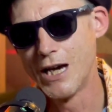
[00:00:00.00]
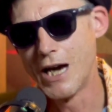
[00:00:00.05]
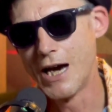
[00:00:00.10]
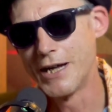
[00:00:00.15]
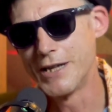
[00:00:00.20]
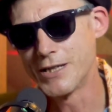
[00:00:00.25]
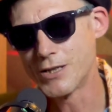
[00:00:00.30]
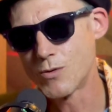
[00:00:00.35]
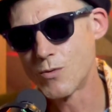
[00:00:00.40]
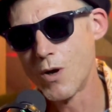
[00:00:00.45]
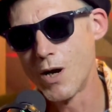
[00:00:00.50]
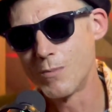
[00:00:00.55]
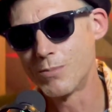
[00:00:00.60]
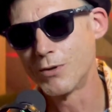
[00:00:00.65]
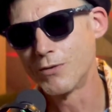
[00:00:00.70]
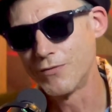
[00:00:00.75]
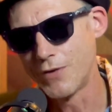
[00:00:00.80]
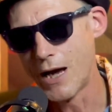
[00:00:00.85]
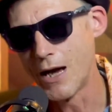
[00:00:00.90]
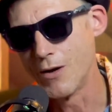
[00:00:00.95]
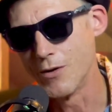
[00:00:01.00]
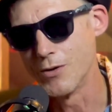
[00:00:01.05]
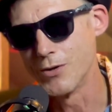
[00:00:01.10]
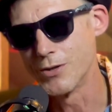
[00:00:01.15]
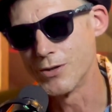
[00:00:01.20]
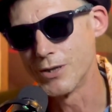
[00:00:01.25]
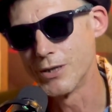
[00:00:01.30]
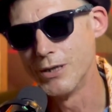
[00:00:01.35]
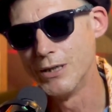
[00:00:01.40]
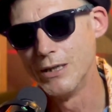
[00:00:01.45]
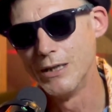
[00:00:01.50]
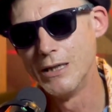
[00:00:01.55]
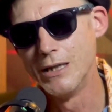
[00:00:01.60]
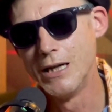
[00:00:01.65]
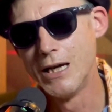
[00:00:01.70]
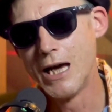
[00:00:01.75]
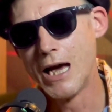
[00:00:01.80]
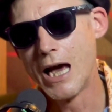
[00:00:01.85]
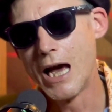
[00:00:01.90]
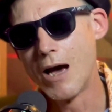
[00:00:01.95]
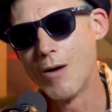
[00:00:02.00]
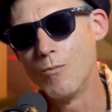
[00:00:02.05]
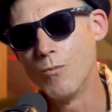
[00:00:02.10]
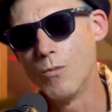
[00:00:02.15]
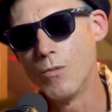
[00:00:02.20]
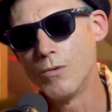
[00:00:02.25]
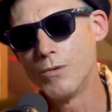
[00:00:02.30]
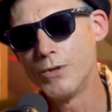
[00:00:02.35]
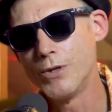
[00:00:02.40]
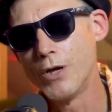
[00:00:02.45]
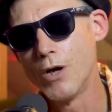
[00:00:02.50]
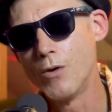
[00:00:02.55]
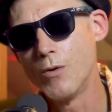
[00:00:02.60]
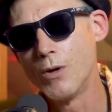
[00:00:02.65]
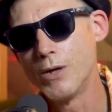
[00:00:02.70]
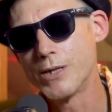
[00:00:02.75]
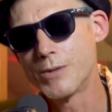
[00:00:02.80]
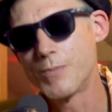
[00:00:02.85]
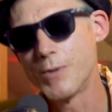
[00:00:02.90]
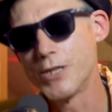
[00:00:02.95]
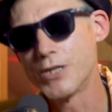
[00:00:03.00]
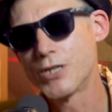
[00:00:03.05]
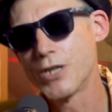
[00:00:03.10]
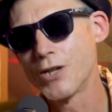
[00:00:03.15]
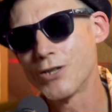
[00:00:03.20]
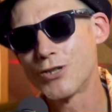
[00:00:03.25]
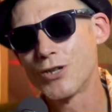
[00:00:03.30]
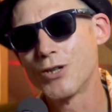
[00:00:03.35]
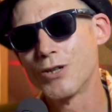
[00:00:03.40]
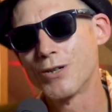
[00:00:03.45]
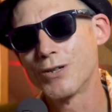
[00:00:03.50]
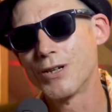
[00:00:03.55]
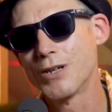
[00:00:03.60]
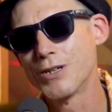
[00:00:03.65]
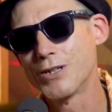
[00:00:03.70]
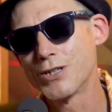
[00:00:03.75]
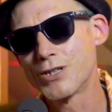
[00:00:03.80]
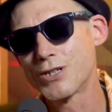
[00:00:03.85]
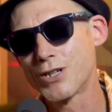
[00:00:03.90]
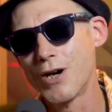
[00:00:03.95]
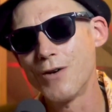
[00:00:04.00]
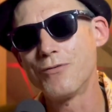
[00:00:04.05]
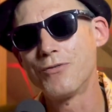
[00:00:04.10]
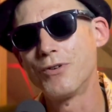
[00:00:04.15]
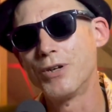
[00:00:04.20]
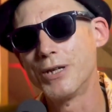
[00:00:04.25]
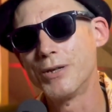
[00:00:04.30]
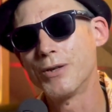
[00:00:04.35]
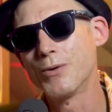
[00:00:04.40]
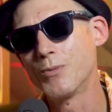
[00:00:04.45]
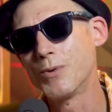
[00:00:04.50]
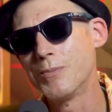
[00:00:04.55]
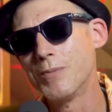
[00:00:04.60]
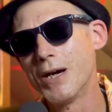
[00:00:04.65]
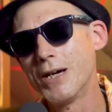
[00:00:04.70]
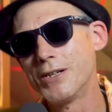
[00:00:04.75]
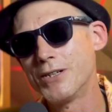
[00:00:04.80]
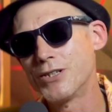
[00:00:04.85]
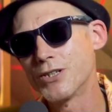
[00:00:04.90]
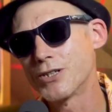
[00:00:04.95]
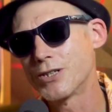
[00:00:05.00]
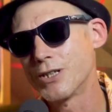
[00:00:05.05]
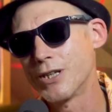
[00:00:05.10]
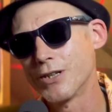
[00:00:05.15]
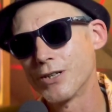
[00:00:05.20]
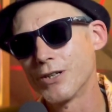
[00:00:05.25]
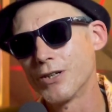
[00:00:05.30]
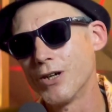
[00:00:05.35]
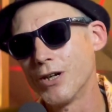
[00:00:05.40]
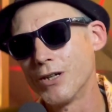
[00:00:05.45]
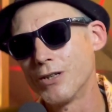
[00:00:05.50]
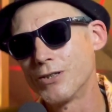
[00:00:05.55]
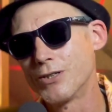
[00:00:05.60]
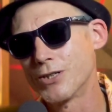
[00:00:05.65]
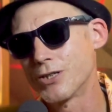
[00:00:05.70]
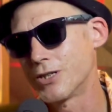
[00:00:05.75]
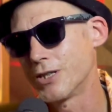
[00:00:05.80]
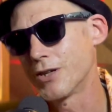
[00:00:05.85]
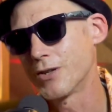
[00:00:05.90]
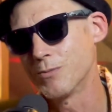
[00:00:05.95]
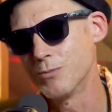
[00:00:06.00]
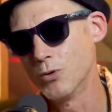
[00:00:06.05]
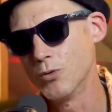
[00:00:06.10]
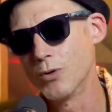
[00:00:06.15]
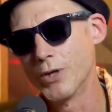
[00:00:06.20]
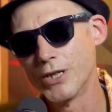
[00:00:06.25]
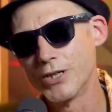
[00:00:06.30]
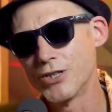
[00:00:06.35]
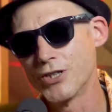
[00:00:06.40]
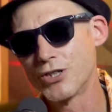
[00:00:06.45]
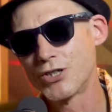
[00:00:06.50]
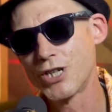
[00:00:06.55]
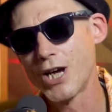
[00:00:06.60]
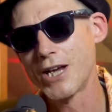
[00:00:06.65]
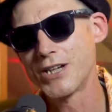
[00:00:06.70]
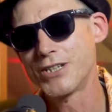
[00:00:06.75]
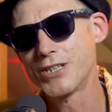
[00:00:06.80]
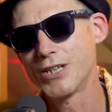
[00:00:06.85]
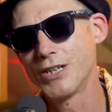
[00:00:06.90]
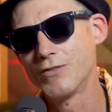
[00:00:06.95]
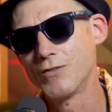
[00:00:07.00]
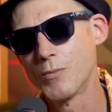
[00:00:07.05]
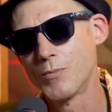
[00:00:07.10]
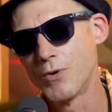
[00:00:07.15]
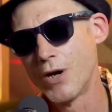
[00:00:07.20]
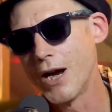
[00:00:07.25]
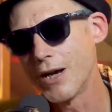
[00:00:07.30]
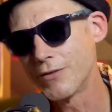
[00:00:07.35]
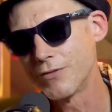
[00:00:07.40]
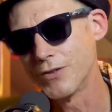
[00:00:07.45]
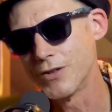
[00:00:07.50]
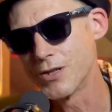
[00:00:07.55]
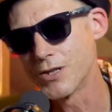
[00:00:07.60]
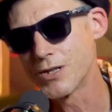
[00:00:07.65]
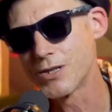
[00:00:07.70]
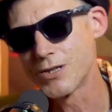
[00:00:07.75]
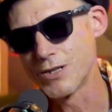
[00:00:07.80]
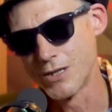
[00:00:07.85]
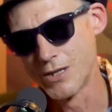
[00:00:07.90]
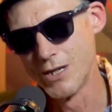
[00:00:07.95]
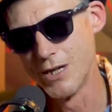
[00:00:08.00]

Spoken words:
And it's quite profound. And, you know, it's been such a discovery that we made just the other night, just the other morning, just chatting over breakfast.